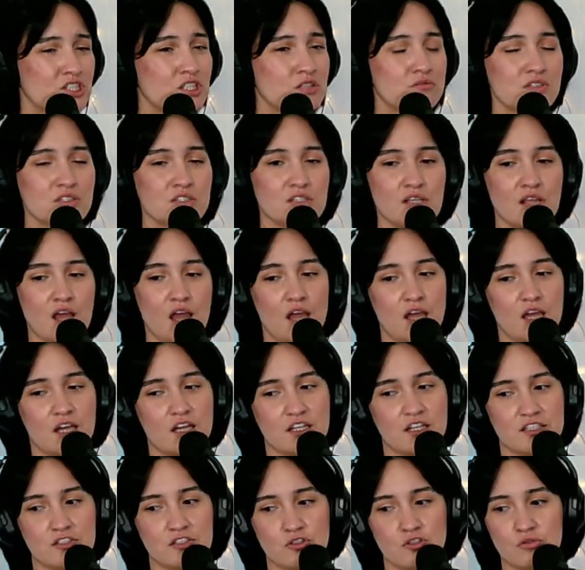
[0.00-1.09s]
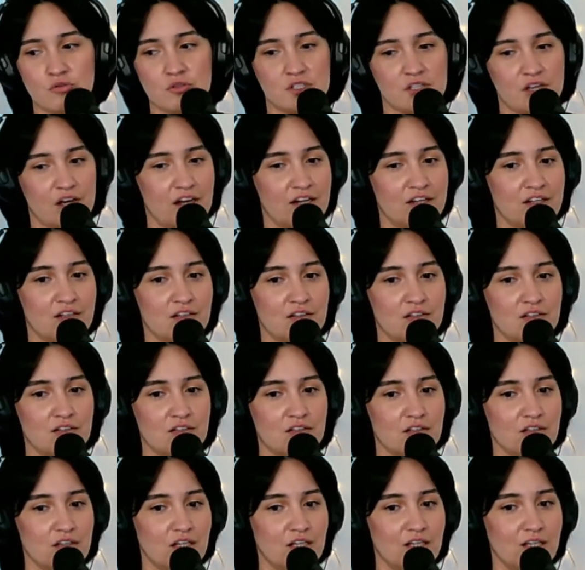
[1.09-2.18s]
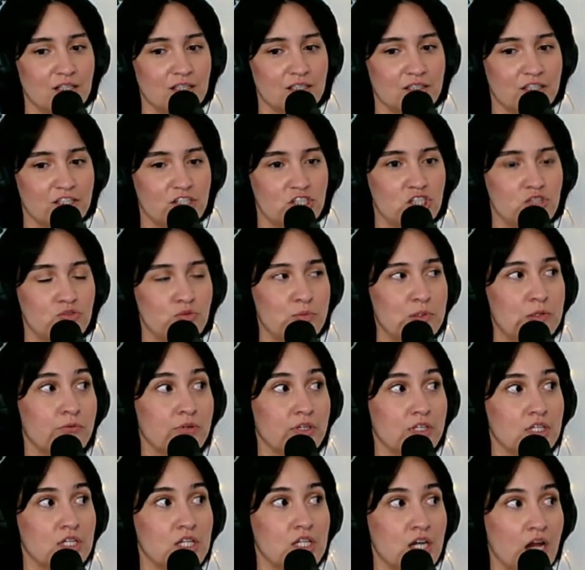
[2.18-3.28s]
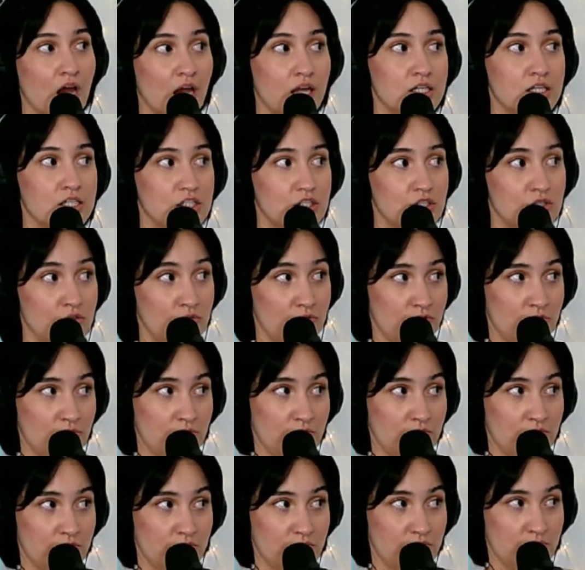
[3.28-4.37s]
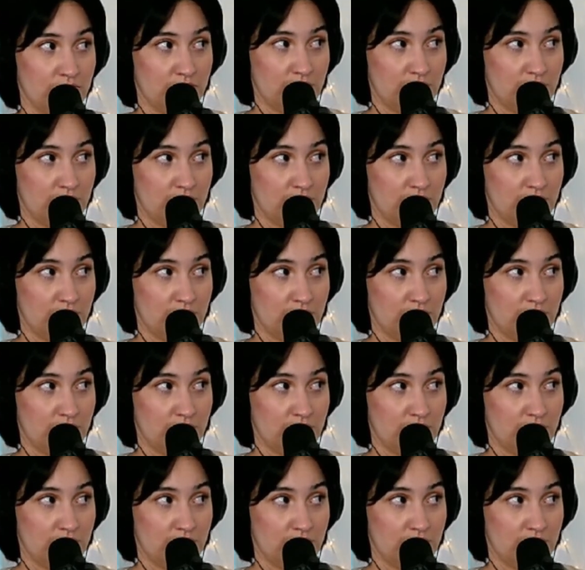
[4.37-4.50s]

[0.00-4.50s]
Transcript: was like a two-sided, like she would be really nice to